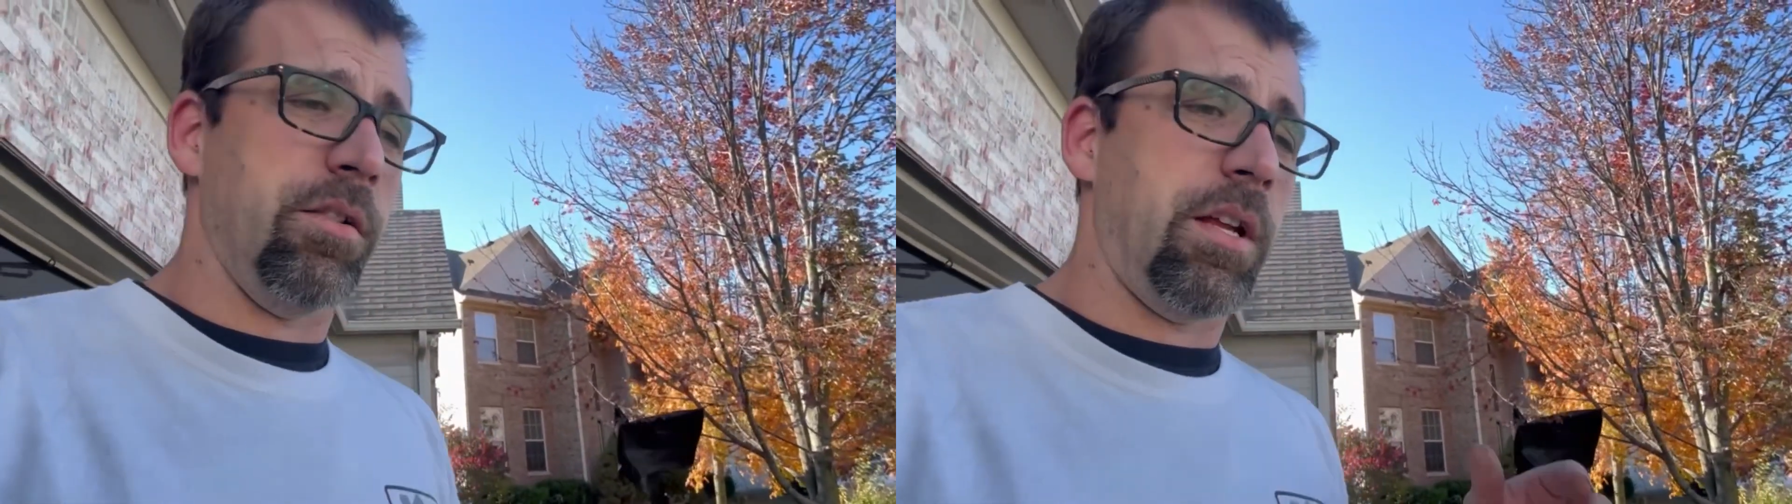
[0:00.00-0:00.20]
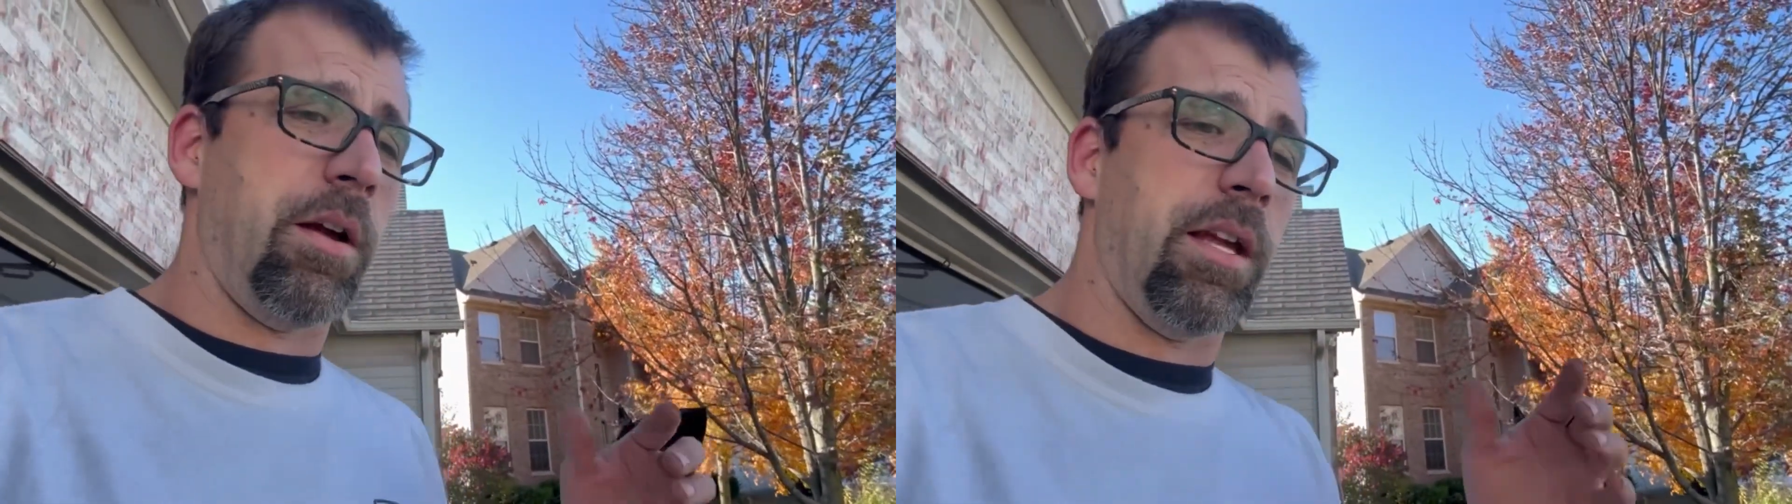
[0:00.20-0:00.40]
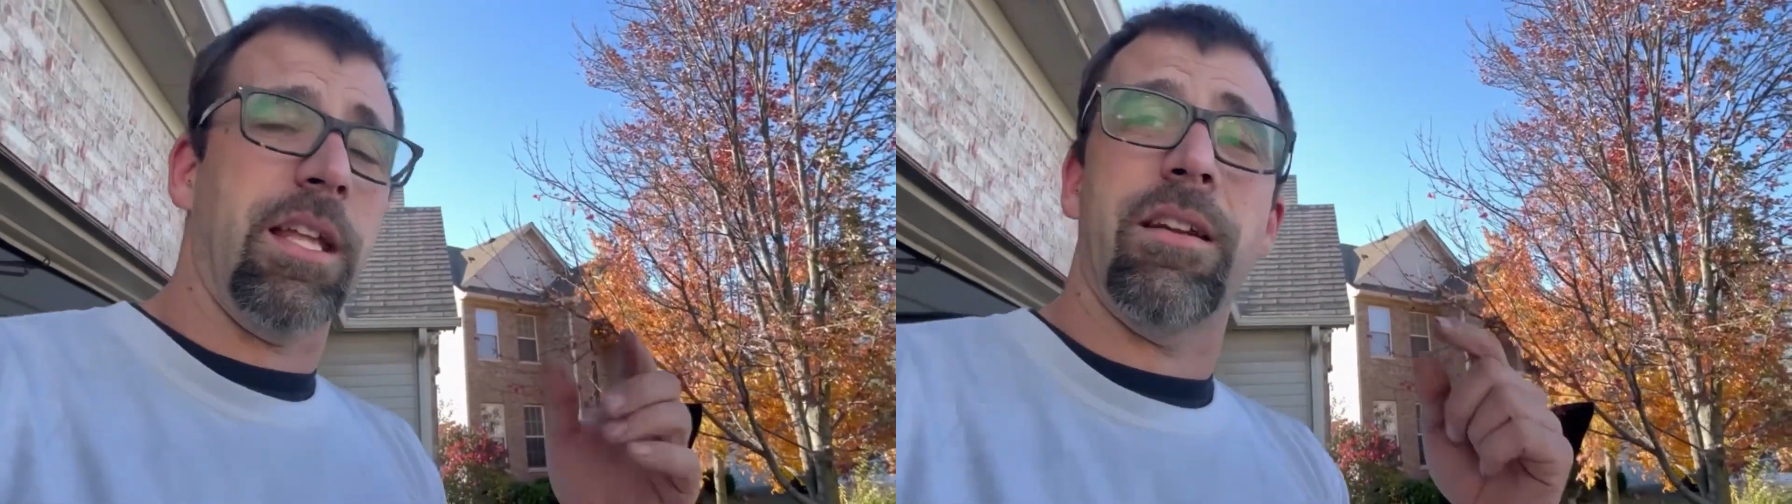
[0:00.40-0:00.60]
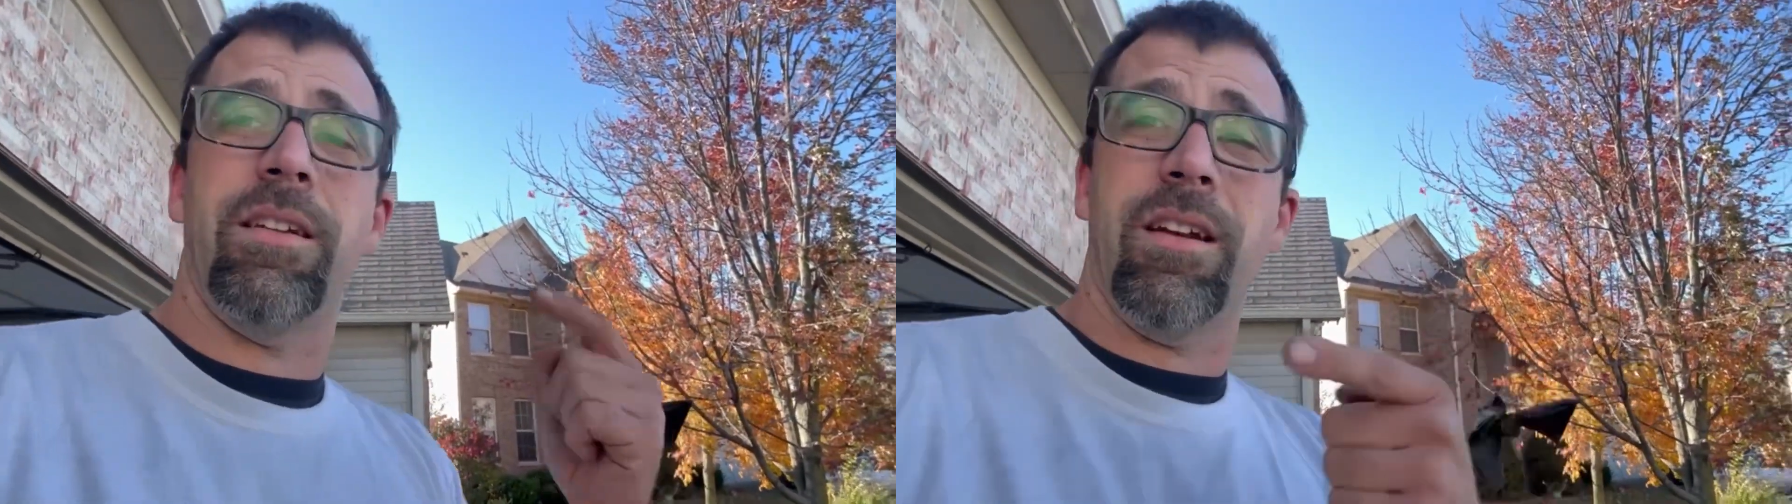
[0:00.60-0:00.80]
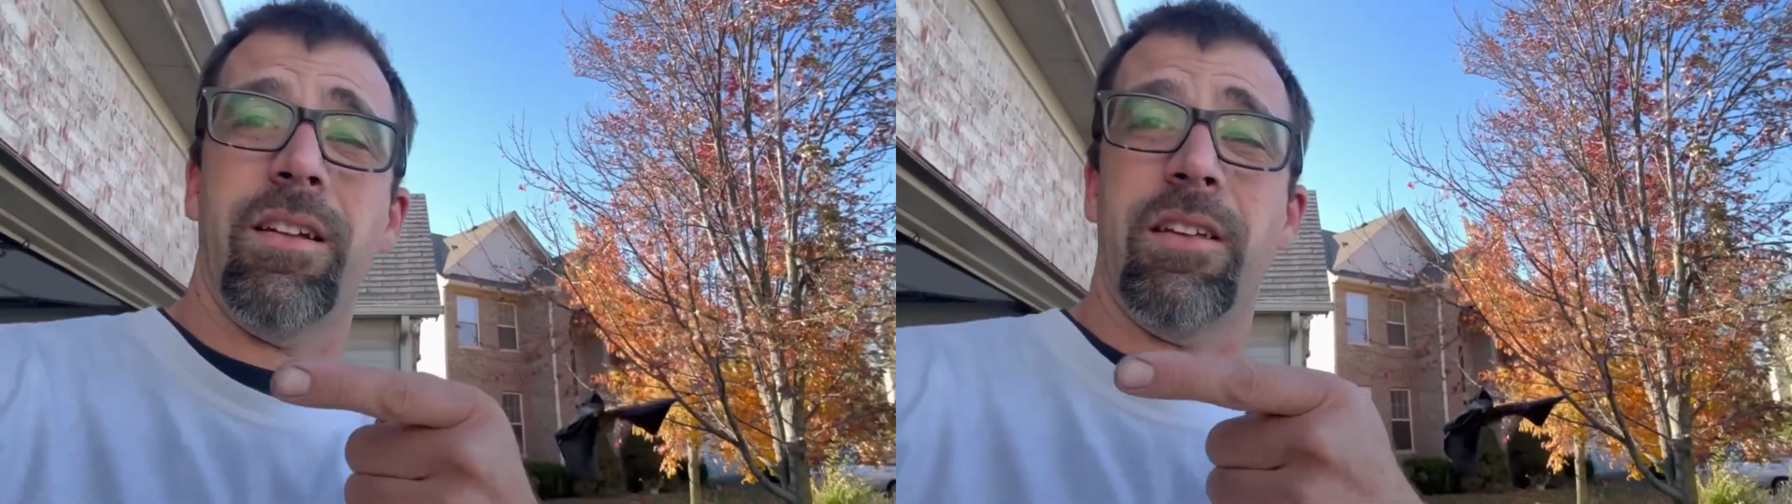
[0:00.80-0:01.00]
how I get it
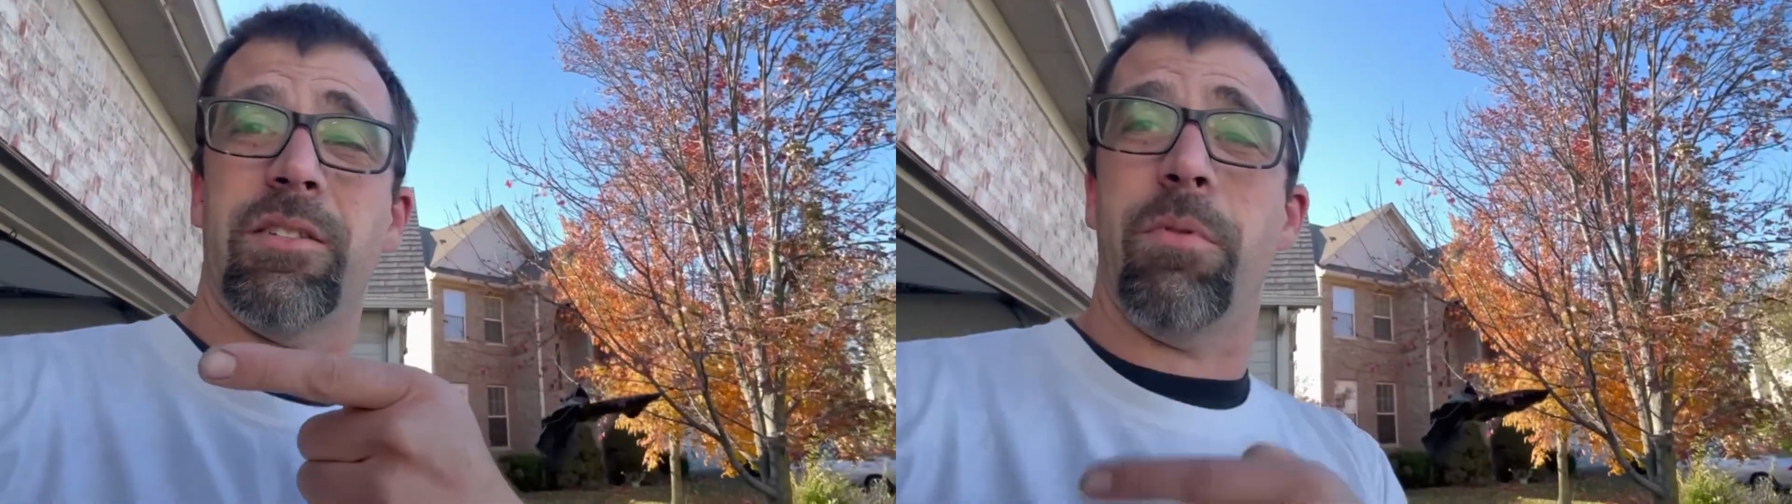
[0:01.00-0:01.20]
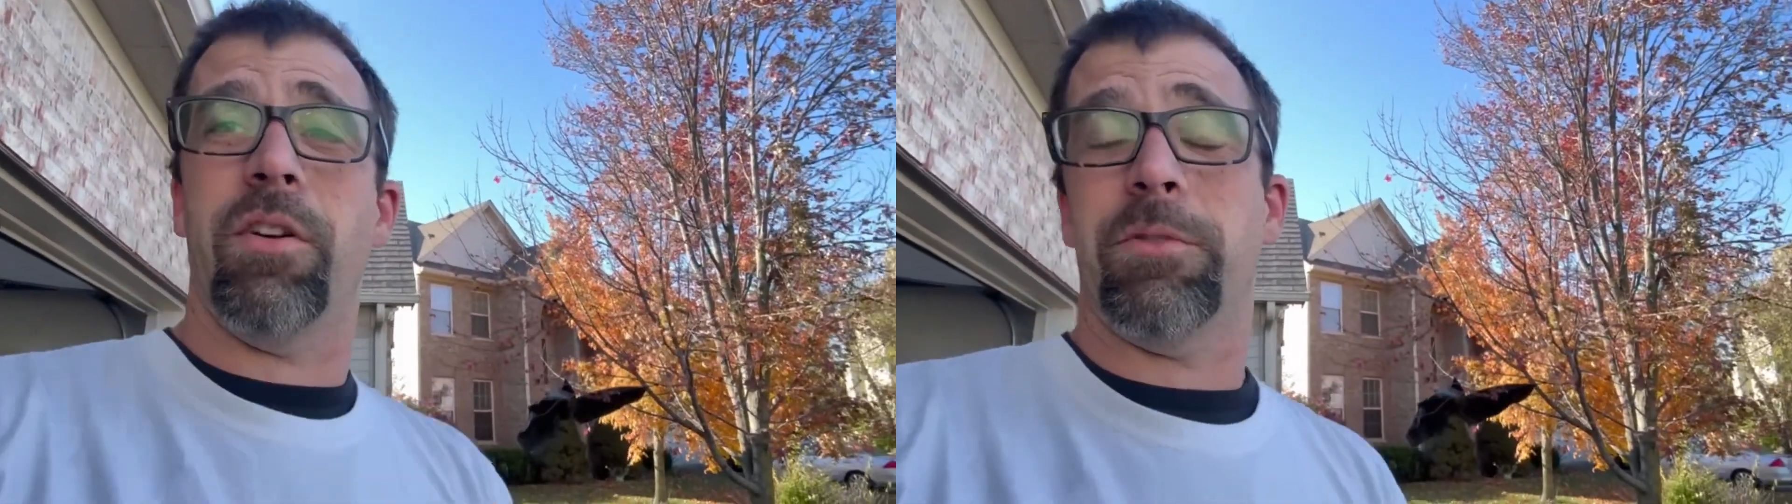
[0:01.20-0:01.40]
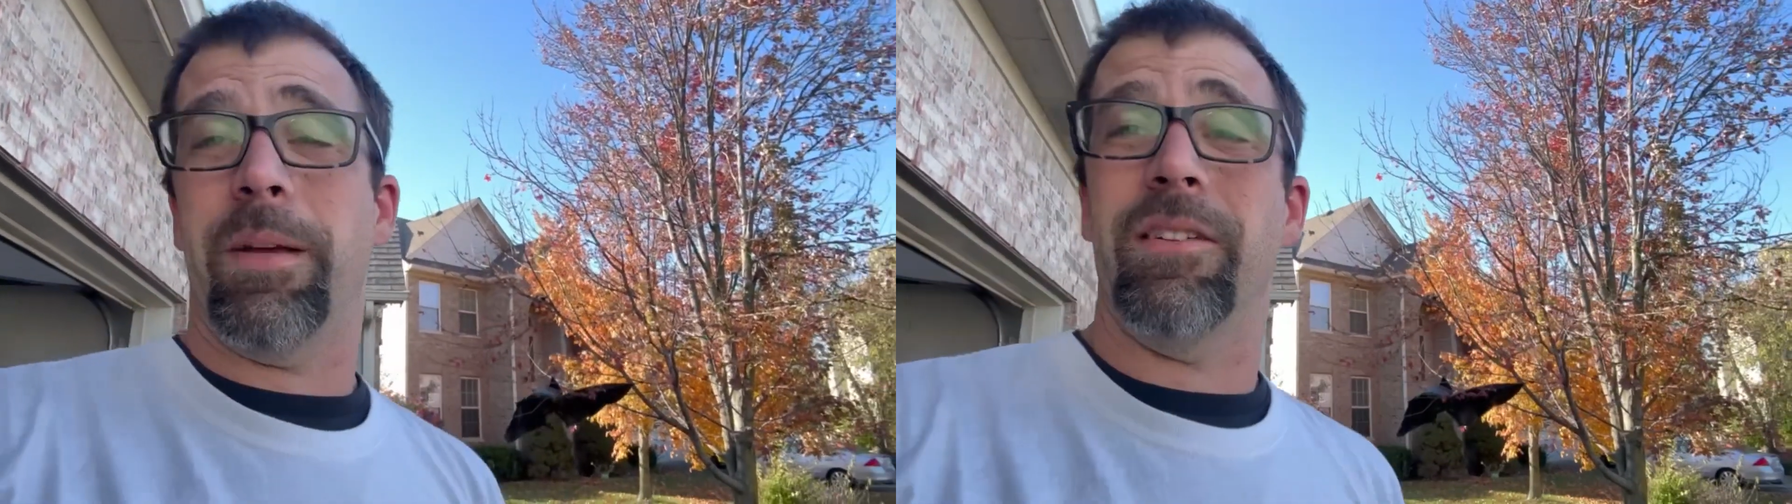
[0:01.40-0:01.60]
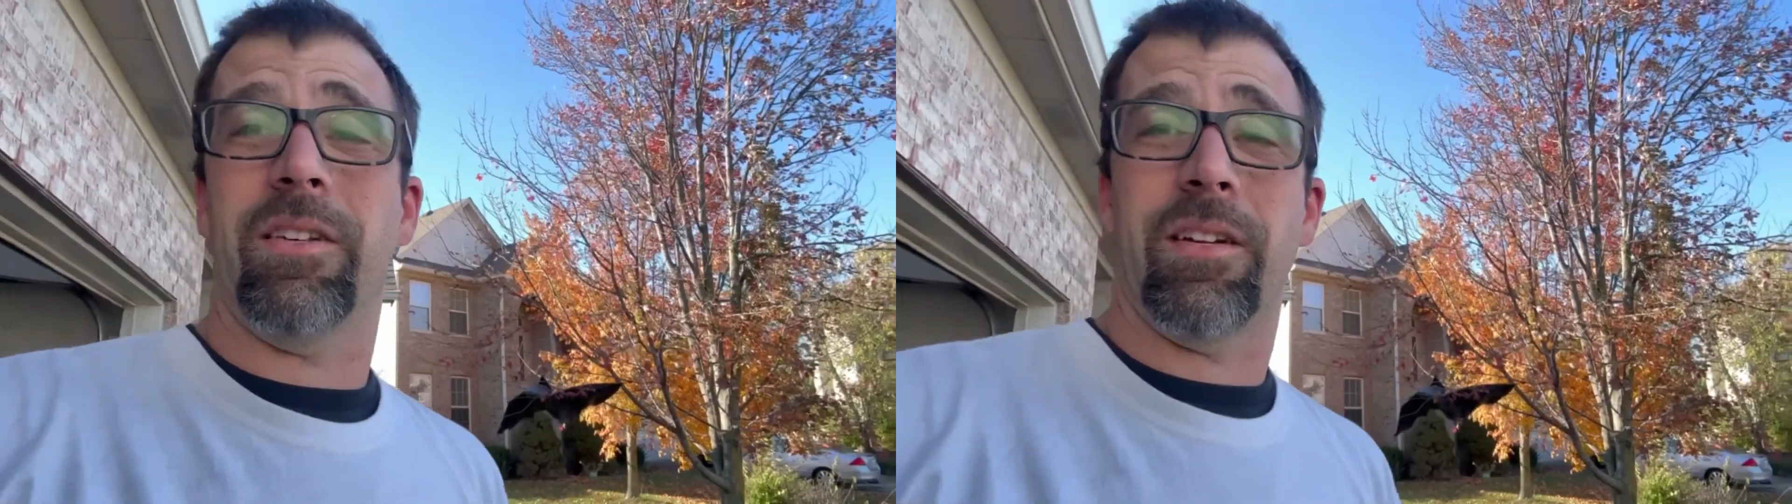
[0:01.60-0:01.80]
done in a small space like a